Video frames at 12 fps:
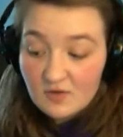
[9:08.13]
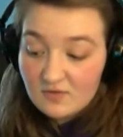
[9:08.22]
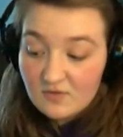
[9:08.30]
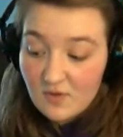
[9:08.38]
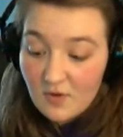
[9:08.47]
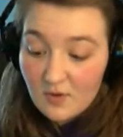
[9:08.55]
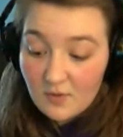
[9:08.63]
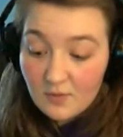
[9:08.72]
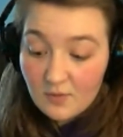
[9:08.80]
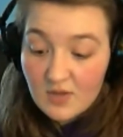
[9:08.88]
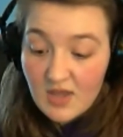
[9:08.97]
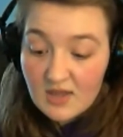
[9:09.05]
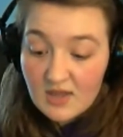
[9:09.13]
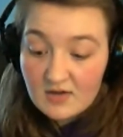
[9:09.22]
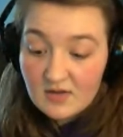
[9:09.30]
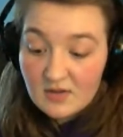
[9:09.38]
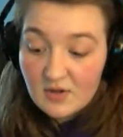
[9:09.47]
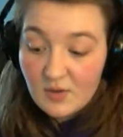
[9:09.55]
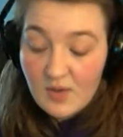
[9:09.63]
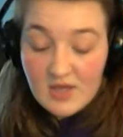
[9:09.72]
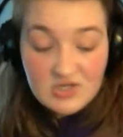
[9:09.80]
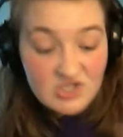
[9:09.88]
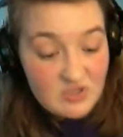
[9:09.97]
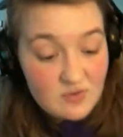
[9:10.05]
so,
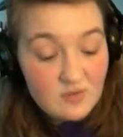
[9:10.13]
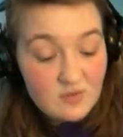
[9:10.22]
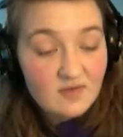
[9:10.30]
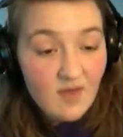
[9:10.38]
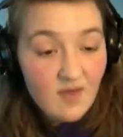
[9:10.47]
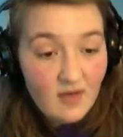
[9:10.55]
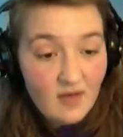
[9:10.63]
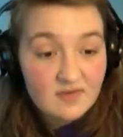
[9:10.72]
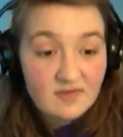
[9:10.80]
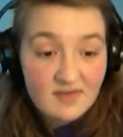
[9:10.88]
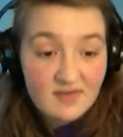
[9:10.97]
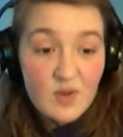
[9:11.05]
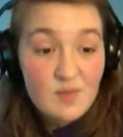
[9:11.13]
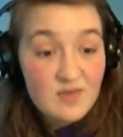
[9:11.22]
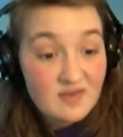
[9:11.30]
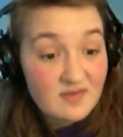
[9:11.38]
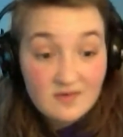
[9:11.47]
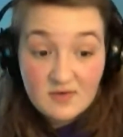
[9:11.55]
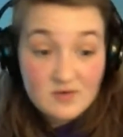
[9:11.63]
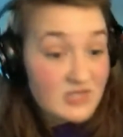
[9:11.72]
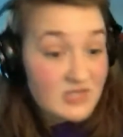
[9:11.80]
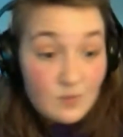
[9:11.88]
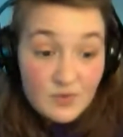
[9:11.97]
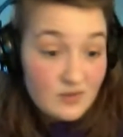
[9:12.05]
and she uses Huck the same way
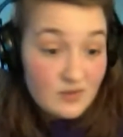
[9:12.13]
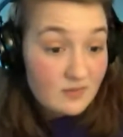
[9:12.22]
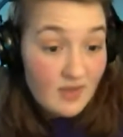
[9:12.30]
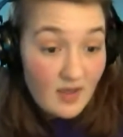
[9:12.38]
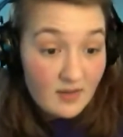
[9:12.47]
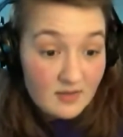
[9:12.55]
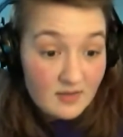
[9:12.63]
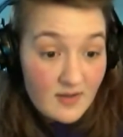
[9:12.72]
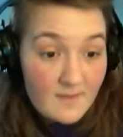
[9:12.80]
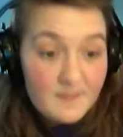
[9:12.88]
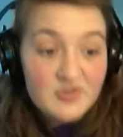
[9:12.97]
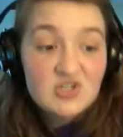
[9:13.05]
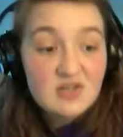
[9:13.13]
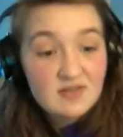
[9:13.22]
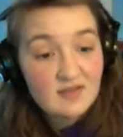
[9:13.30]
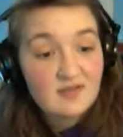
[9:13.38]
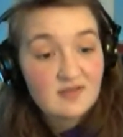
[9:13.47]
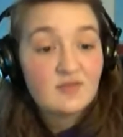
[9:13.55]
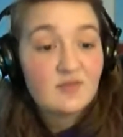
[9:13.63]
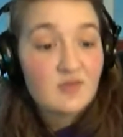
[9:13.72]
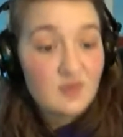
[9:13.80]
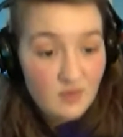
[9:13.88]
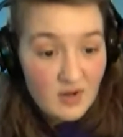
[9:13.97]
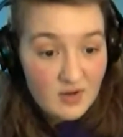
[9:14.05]
B613 would use Huck, but she thinks it's for
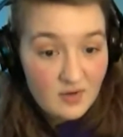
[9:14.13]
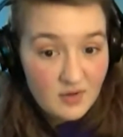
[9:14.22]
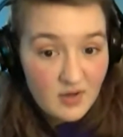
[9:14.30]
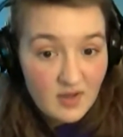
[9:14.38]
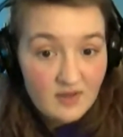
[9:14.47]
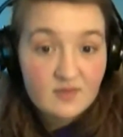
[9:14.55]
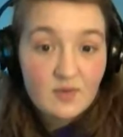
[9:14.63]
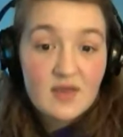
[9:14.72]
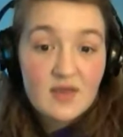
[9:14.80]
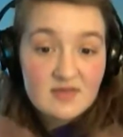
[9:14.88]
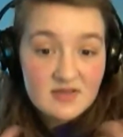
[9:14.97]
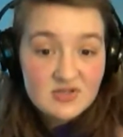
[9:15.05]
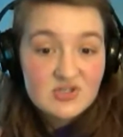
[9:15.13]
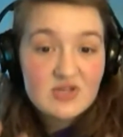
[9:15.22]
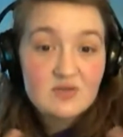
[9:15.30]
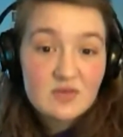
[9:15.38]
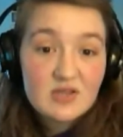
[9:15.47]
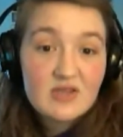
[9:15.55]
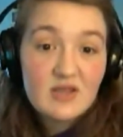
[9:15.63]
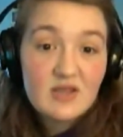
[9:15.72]
the greater good. So I think she really